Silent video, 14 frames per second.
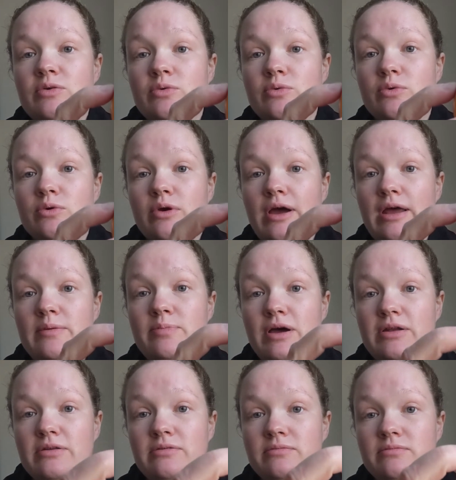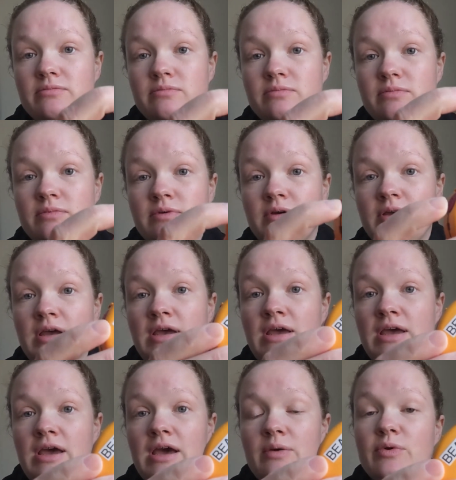Red button,
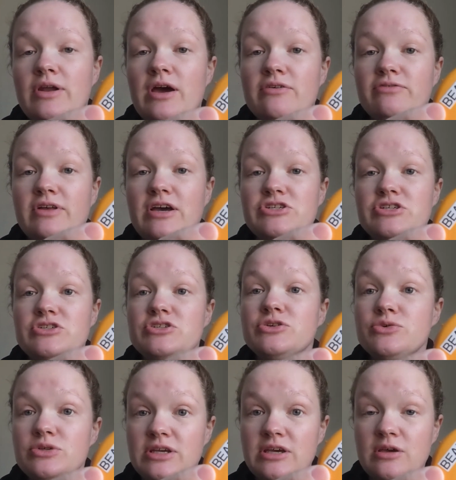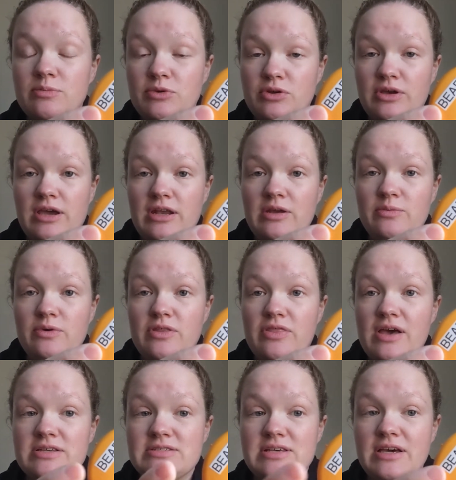and we're now flashing 2D communicating with
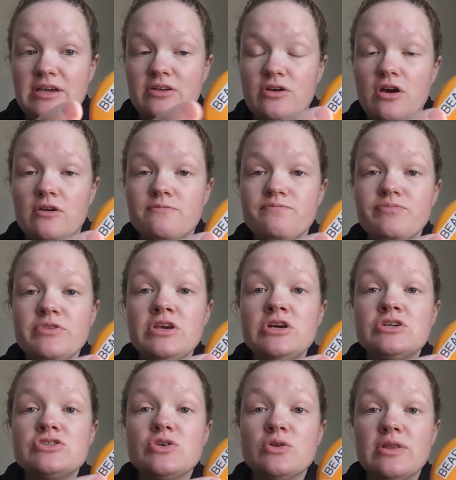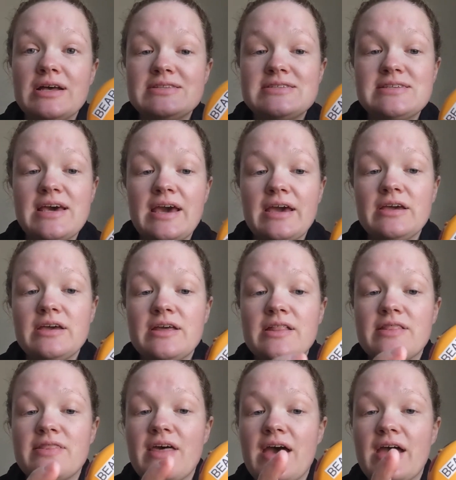that second dog. So let's say
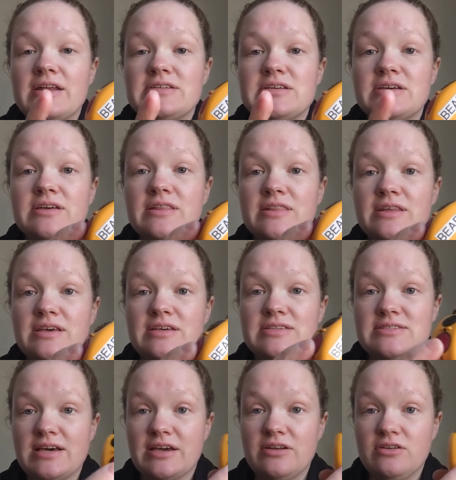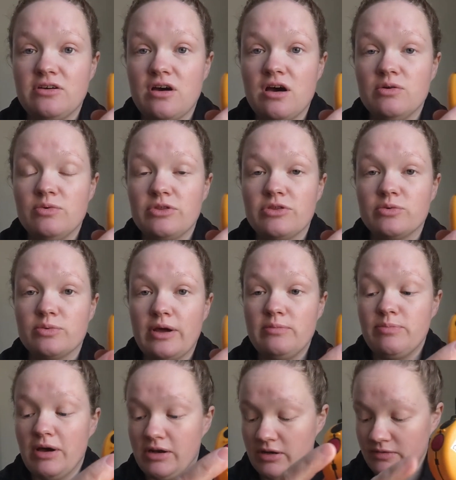that the second dog with the red
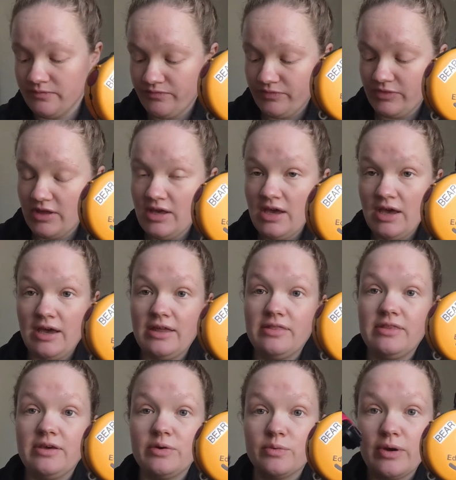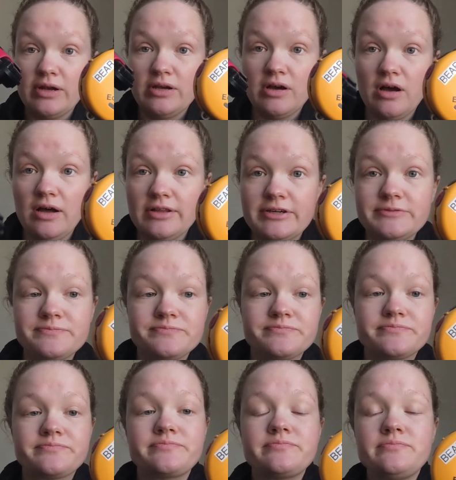button and the red collar,
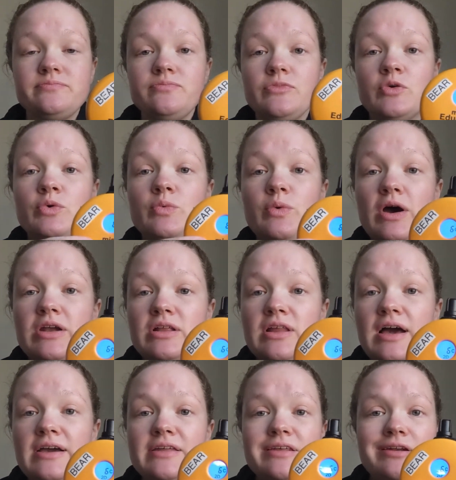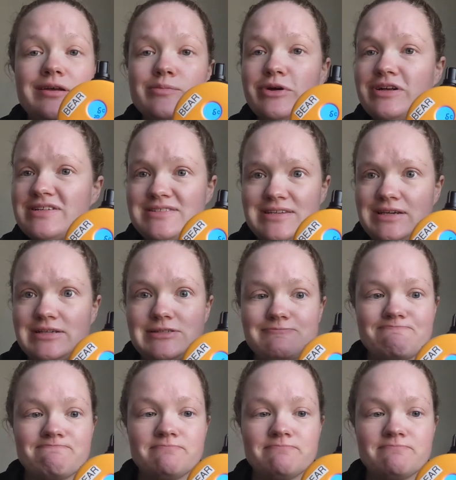we want to lock in that number at a 6.